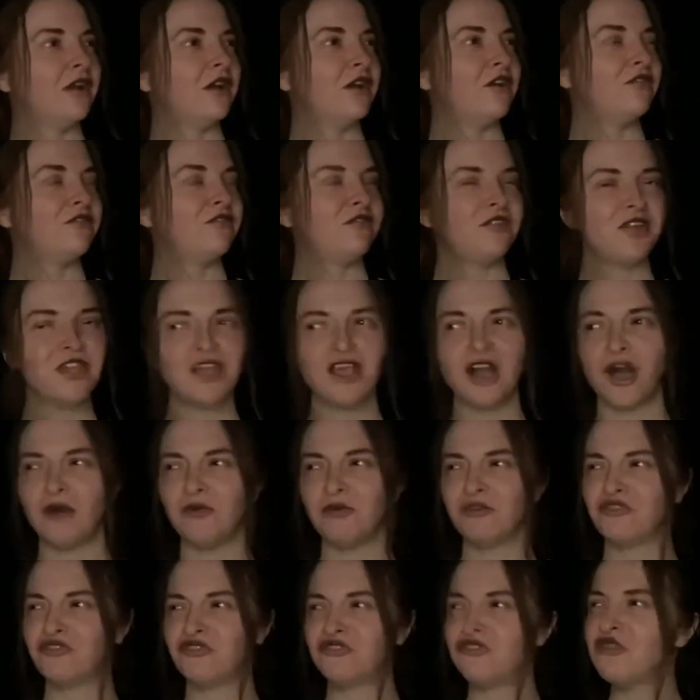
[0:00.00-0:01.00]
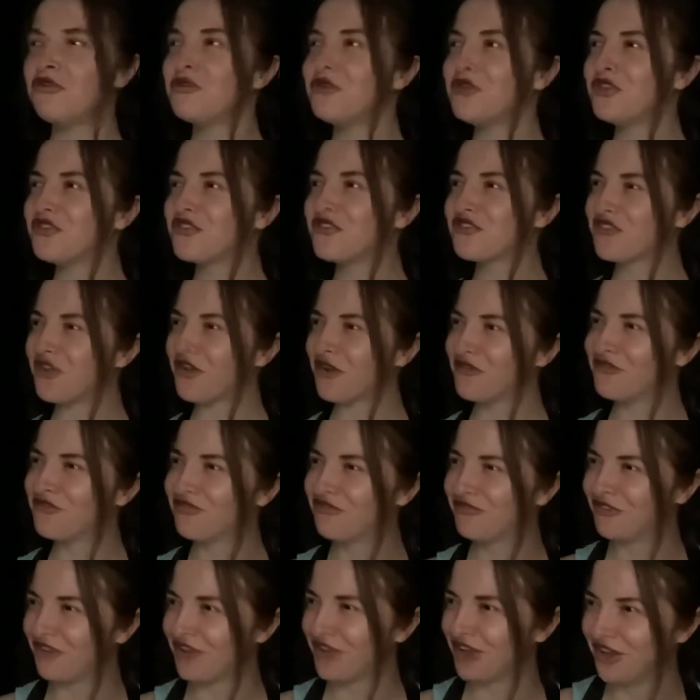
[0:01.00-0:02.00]
think I was doing
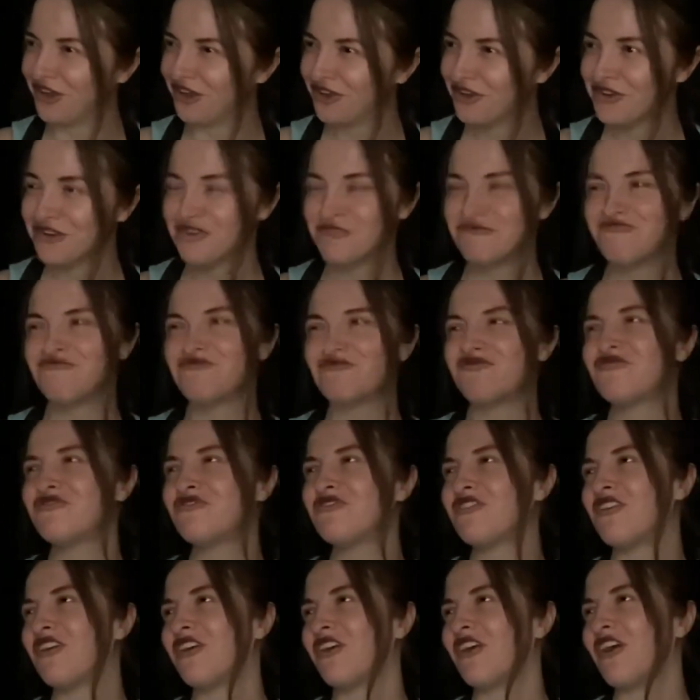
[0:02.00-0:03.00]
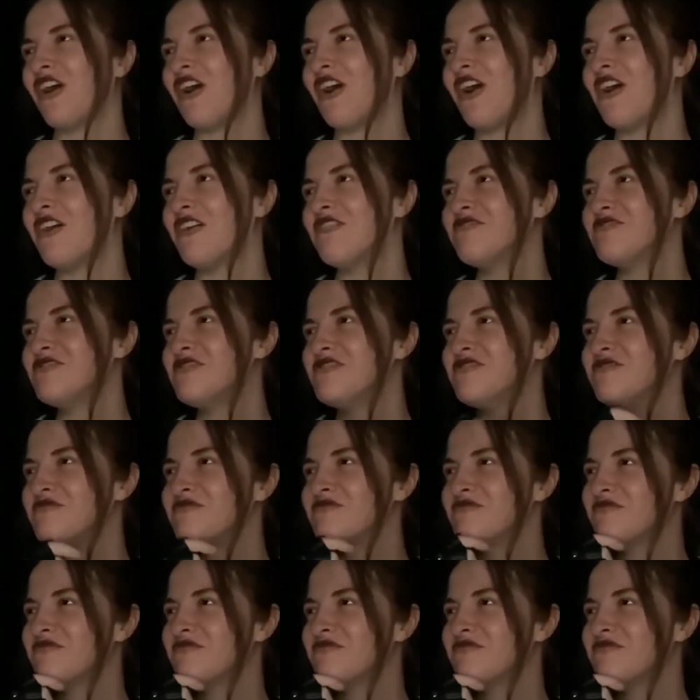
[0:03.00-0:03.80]
something. Fuck, I mean,